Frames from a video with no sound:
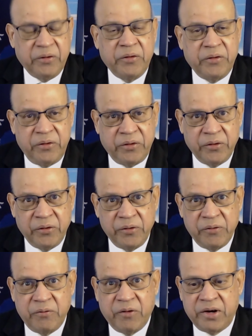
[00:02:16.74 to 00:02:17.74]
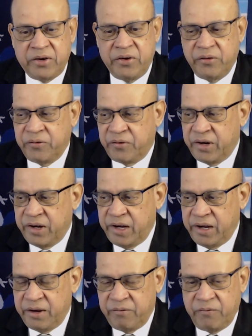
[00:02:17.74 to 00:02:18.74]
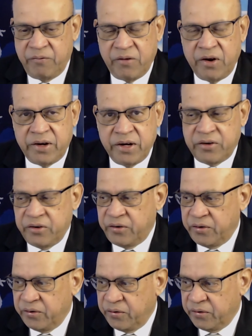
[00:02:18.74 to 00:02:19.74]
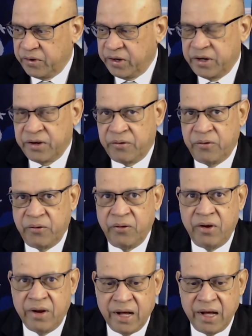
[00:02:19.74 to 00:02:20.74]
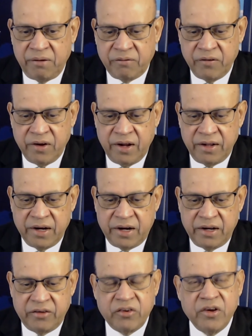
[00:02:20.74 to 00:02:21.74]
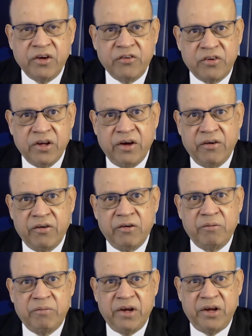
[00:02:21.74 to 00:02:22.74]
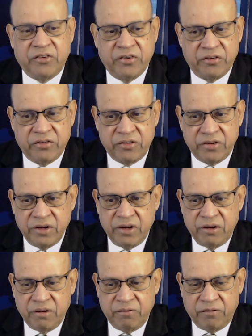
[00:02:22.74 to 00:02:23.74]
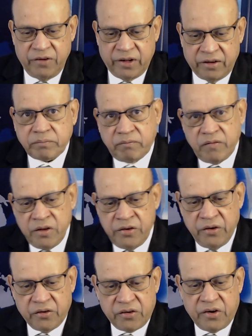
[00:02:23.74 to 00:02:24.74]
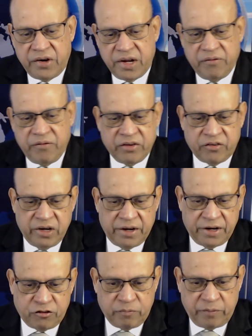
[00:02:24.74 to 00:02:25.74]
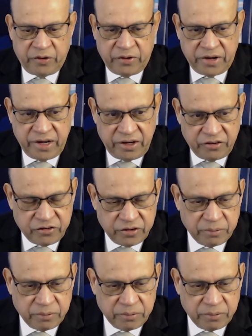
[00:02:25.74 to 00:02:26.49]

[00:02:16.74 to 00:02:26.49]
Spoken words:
do what you really wanted to do in your whole life, and that is serve patients with your cardiovascular expertise.